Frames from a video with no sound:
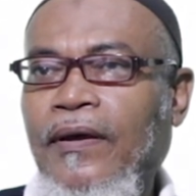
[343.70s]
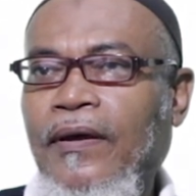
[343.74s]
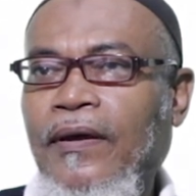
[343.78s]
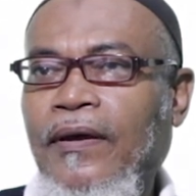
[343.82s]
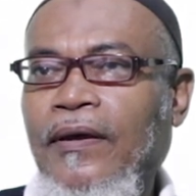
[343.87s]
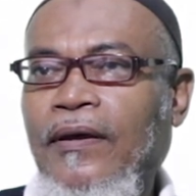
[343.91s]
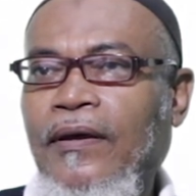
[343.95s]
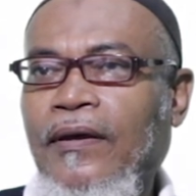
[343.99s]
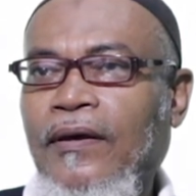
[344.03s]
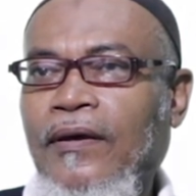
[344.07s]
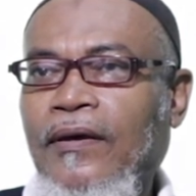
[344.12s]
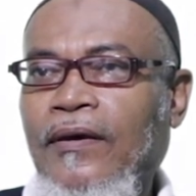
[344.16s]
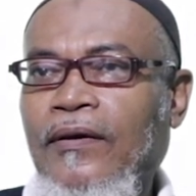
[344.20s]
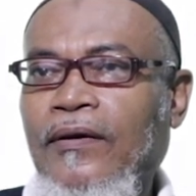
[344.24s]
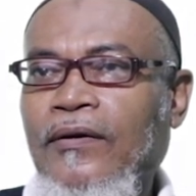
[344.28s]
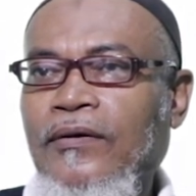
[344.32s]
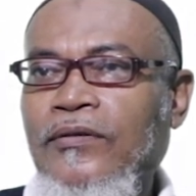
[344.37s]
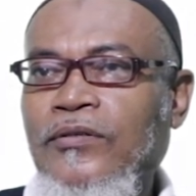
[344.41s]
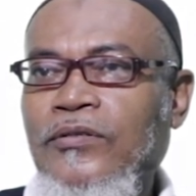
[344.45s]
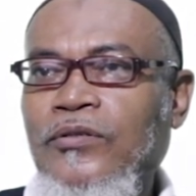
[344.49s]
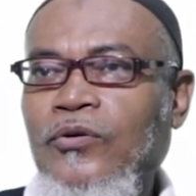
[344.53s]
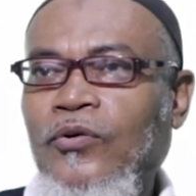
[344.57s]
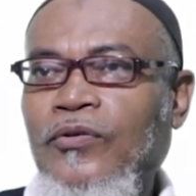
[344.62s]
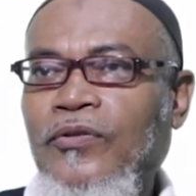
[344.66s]
A.
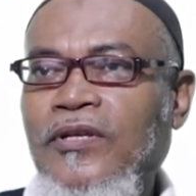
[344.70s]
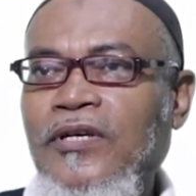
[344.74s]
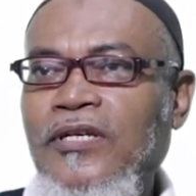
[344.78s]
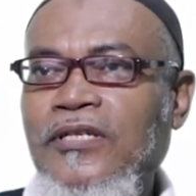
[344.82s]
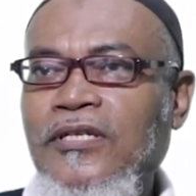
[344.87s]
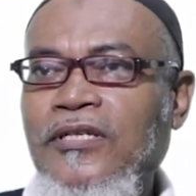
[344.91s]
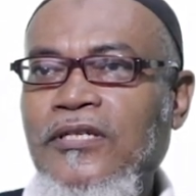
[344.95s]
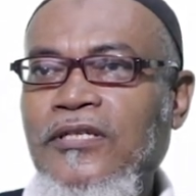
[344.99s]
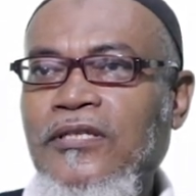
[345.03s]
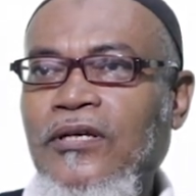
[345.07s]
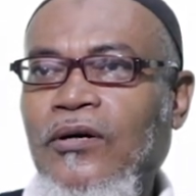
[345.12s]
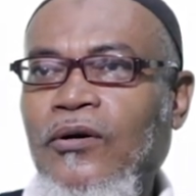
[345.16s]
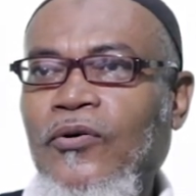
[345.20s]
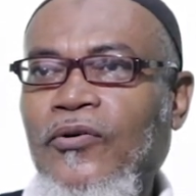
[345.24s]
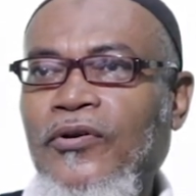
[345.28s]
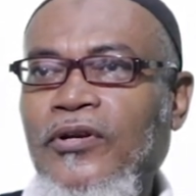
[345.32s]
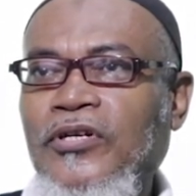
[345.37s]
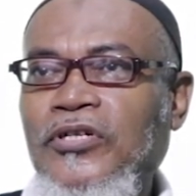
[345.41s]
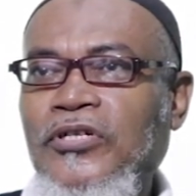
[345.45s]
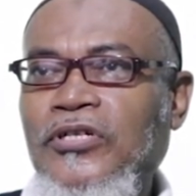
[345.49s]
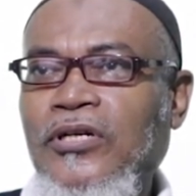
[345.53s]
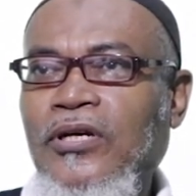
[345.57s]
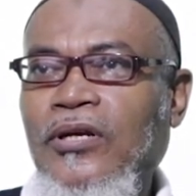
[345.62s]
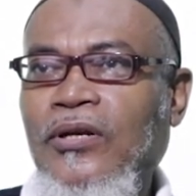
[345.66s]
So this is the
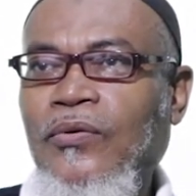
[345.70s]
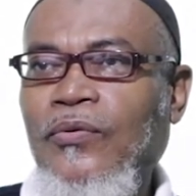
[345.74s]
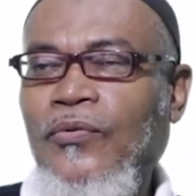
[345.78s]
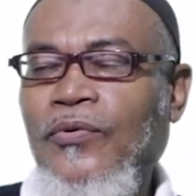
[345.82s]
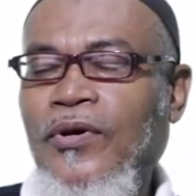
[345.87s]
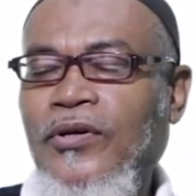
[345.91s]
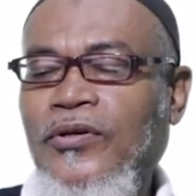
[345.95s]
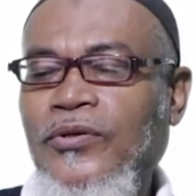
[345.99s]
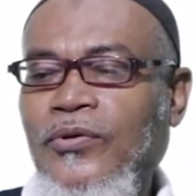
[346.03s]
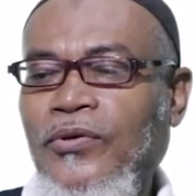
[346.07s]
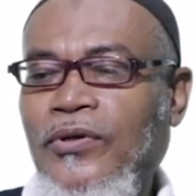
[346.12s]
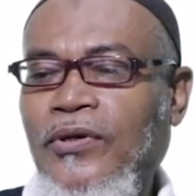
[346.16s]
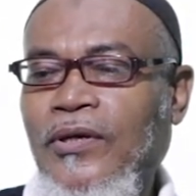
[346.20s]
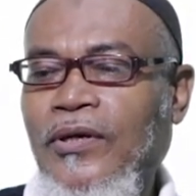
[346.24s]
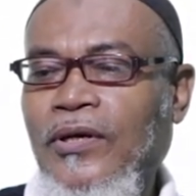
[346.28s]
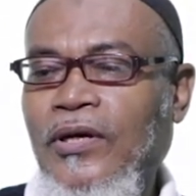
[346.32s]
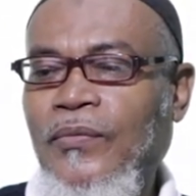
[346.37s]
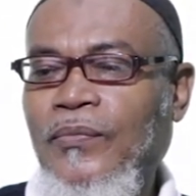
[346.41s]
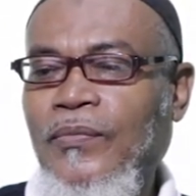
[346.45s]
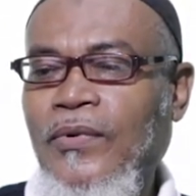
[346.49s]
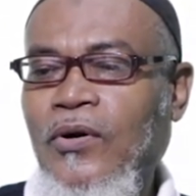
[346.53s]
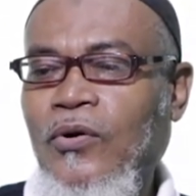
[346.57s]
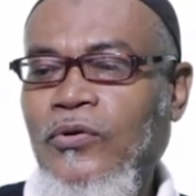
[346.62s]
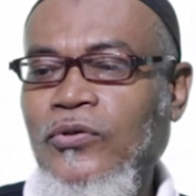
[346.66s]
condition we are talking
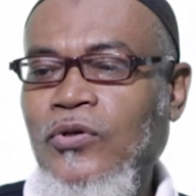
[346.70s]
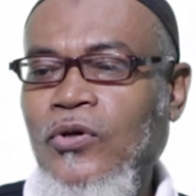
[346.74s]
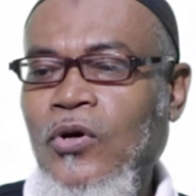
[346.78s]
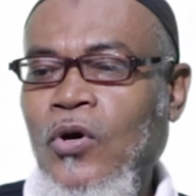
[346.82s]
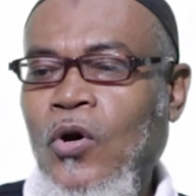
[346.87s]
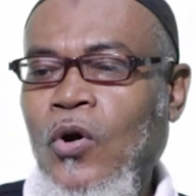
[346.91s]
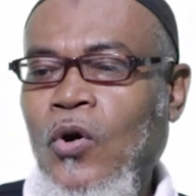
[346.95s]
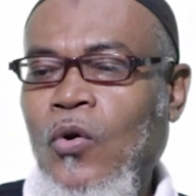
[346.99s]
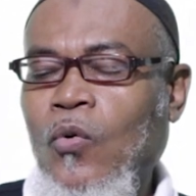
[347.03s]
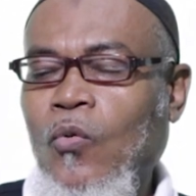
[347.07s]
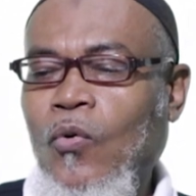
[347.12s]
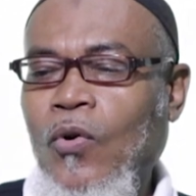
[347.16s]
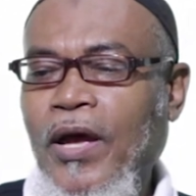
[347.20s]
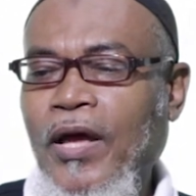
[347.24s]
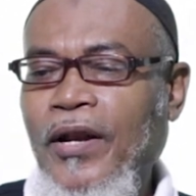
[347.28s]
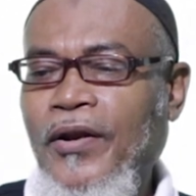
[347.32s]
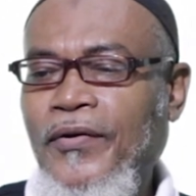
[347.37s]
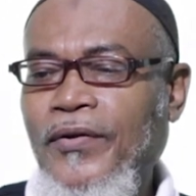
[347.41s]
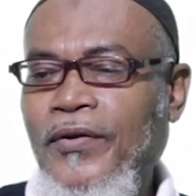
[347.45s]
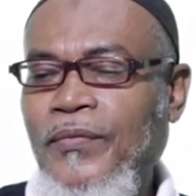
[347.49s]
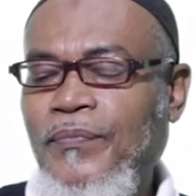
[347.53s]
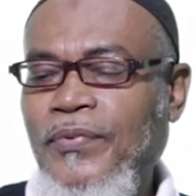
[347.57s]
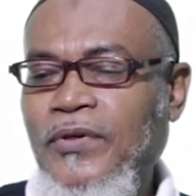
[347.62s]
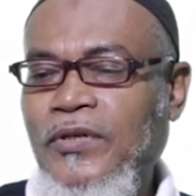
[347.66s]
about.
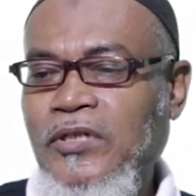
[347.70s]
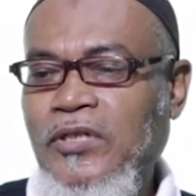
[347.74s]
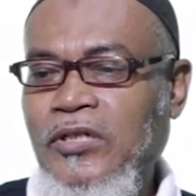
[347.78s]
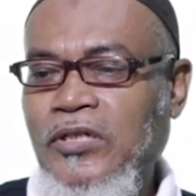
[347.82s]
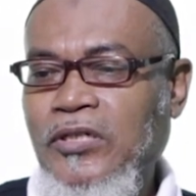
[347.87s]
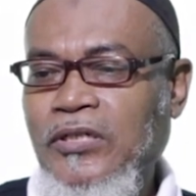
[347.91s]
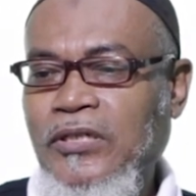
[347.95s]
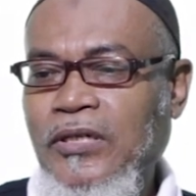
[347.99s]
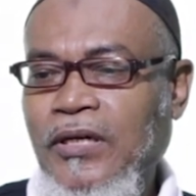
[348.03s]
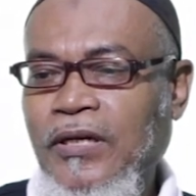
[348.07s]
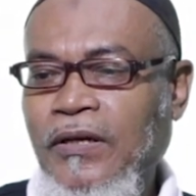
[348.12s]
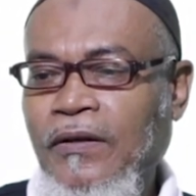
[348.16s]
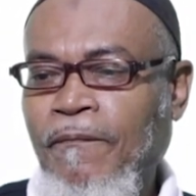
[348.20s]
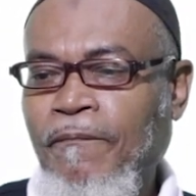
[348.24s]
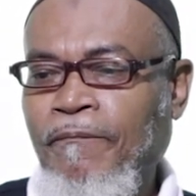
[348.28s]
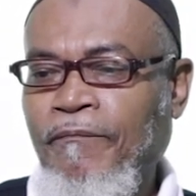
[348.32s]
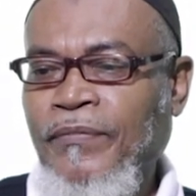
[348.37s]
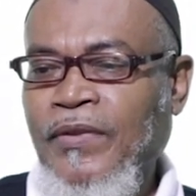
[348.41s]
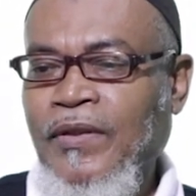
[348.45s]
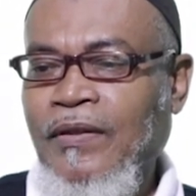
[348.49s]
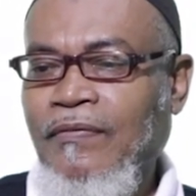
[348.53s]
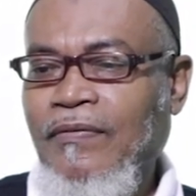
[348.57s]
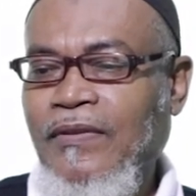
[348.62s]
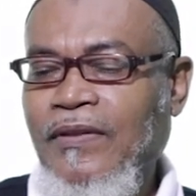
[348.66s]
While repetition,
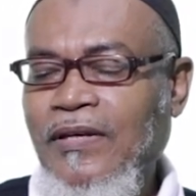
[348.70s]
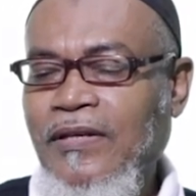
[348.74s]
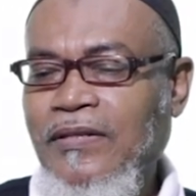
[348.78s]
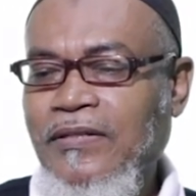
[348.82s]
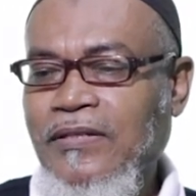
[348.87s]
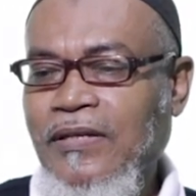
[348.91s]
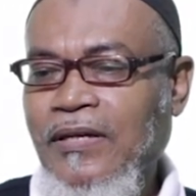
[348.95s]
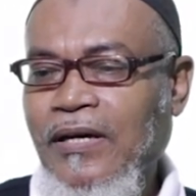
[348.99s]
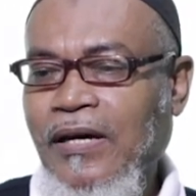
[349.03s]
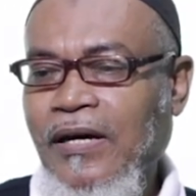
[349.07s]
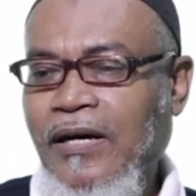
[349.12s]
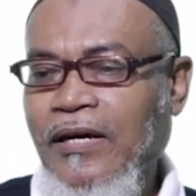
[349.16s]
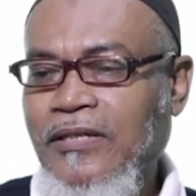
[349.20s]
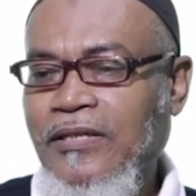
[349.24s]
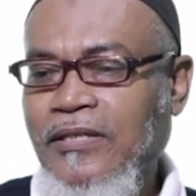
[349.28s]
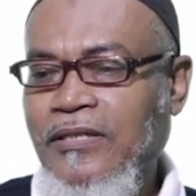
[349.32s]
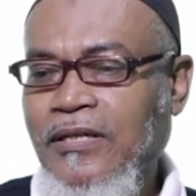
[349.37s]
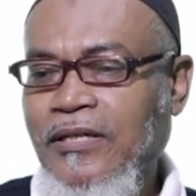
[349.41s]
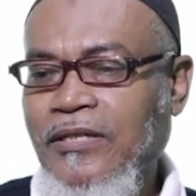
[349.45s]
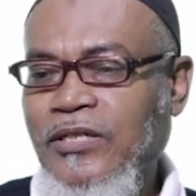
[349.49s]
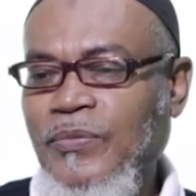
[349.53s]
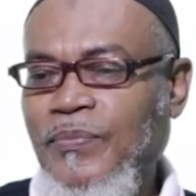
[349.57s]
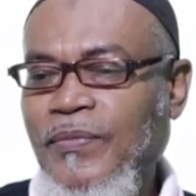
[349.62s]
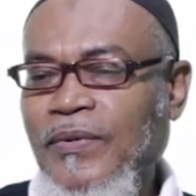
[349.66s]
these are
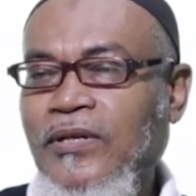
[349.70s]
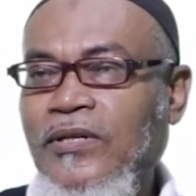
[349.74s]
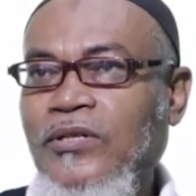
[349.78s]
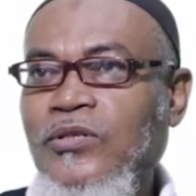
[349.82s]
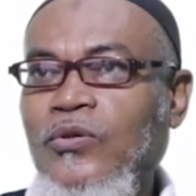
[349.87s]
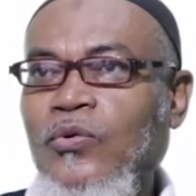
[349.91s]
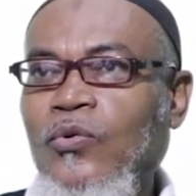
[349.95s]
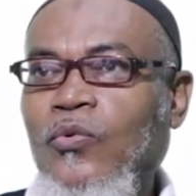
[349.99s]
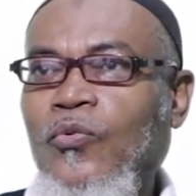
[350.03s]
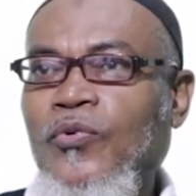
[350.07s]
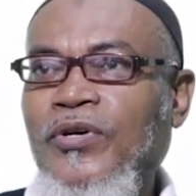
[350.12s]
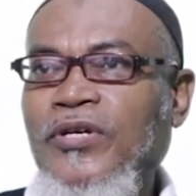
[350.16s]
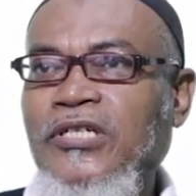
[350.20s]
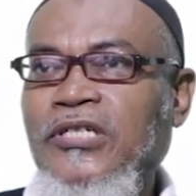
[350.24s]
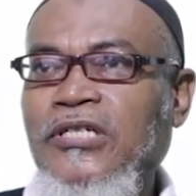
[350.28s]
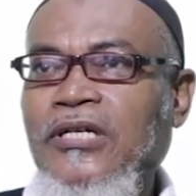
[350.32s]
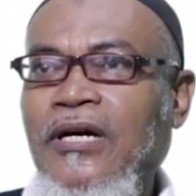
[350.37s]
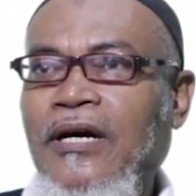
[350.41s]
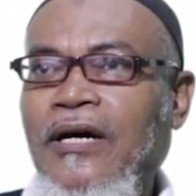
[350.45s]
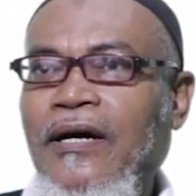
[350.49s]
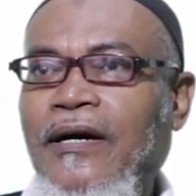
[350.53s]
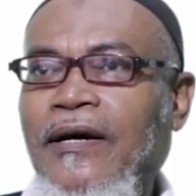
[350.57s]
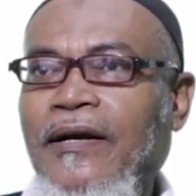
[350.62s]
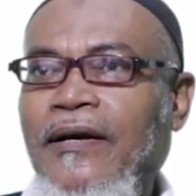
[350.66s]
statements
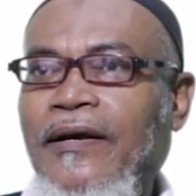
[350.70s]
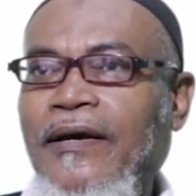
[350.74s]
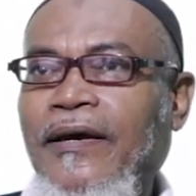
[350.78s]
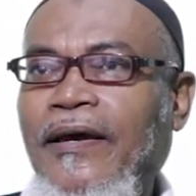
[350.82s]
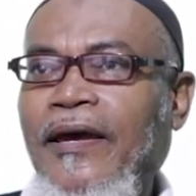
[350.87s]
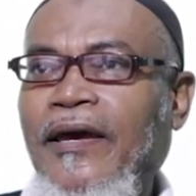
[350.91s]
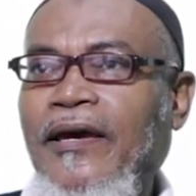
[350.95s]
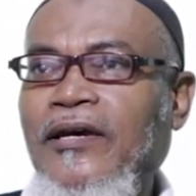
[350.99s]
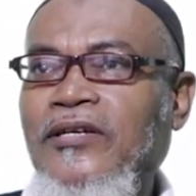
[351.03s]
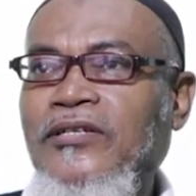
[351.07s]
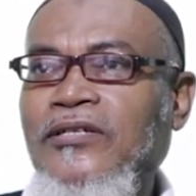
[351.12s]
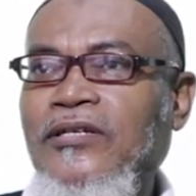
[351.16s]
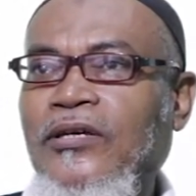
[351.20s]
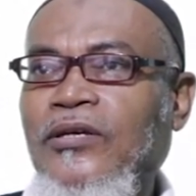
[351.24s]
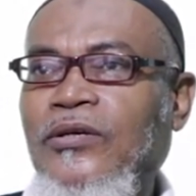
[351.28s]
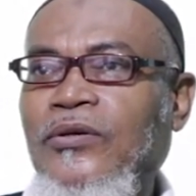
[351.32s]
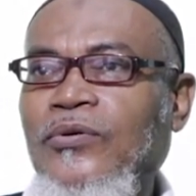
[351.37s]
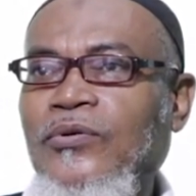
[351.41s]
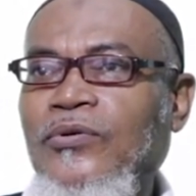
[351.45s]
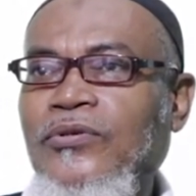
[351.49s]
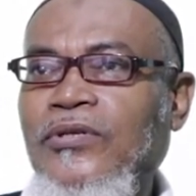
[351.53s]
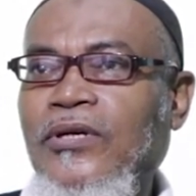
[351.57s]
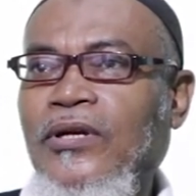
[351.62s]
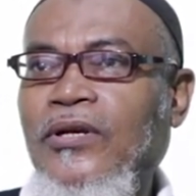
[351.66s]
which are
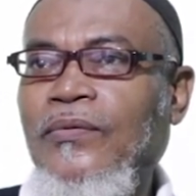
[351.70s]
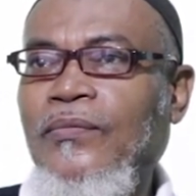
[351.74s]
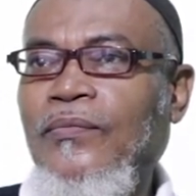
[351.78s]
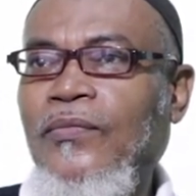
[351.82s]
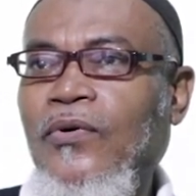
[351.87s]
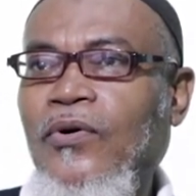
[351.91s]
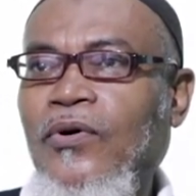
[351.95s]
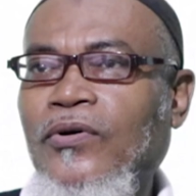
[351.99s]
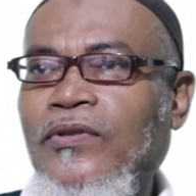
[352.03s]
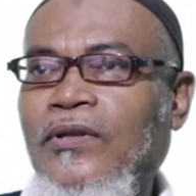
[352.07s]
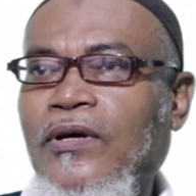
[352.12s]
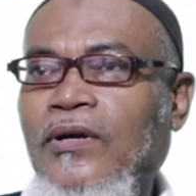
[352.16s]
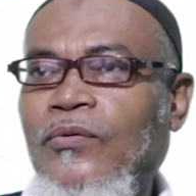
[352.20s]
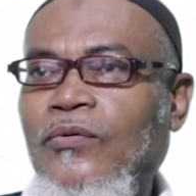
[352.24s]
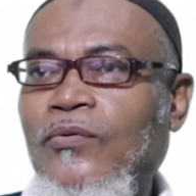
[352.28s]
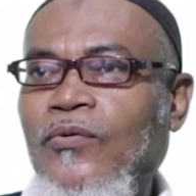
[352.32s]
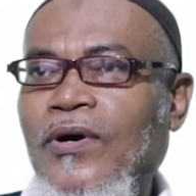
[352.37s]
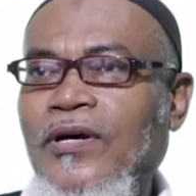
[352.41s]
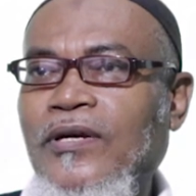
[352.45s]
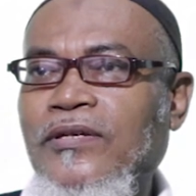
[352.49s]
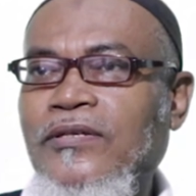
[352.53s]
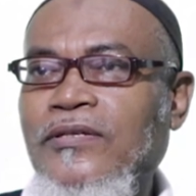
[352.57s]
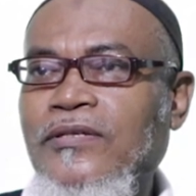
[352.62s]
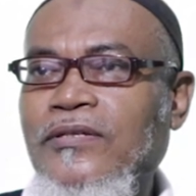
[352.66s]
executed more than
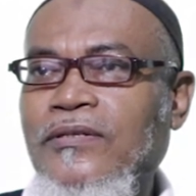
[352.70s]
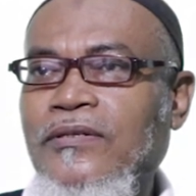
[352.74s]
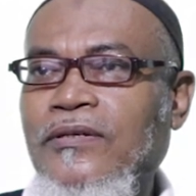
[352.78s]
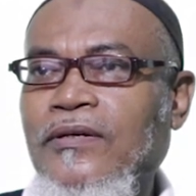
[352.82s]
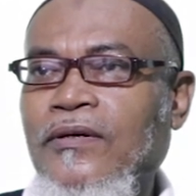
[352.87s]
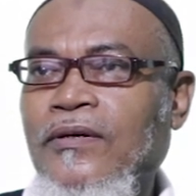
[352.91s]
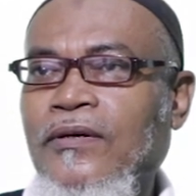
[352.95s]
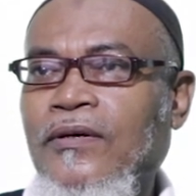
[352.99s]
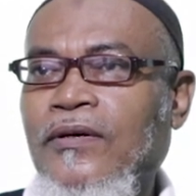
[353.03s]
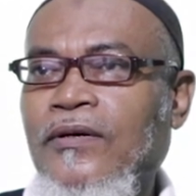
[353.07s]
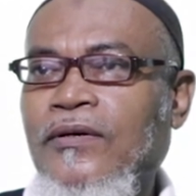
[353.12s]
once.